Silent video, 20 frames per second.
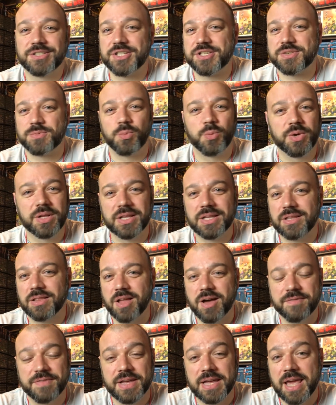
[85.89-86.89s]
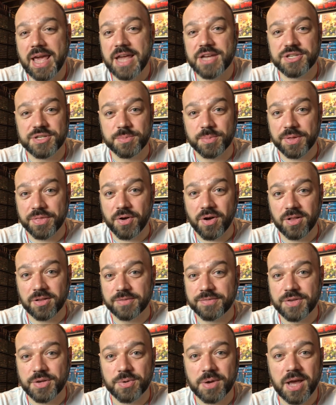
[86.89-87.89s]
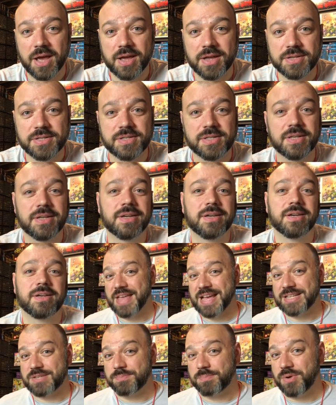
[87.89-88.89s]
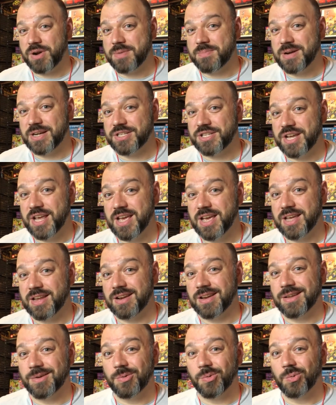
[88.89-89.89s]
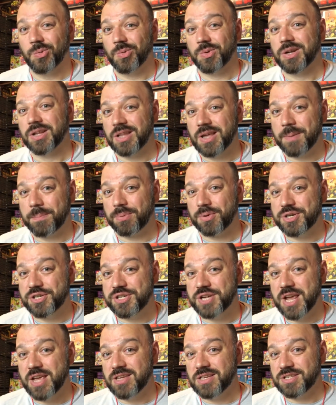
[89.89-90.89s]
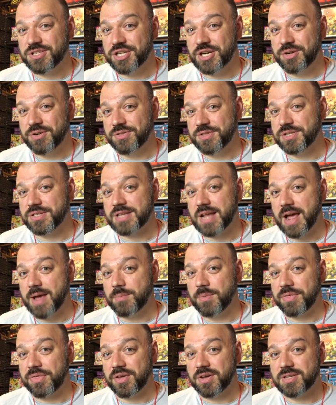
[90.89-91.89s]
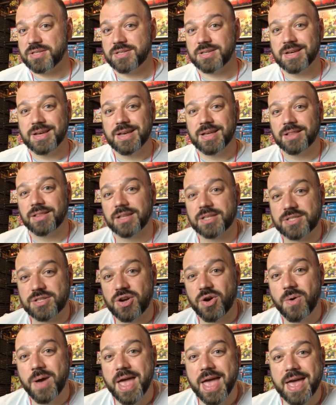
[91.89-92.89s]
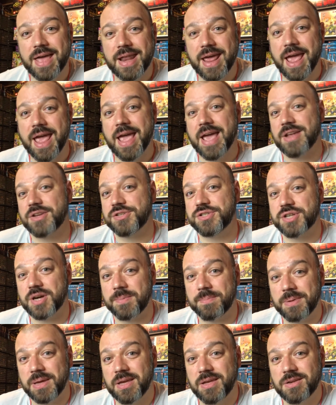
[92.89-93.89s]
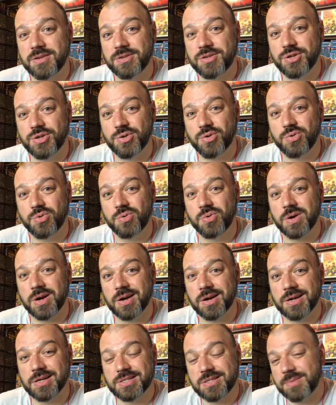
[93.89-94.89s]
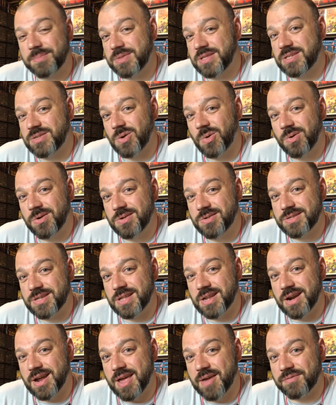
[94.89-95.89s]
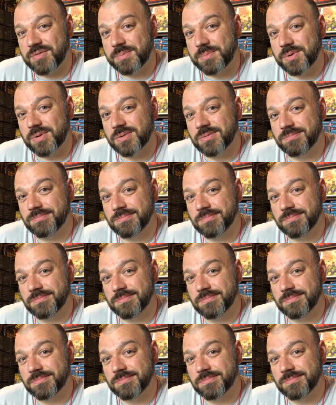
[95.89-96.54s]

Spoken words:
Just really love engaging with all of you guys. That's pretty much it. Really appreciate you sharing this time with us. Let's go ahead and jump into some of these orders that I have to pull.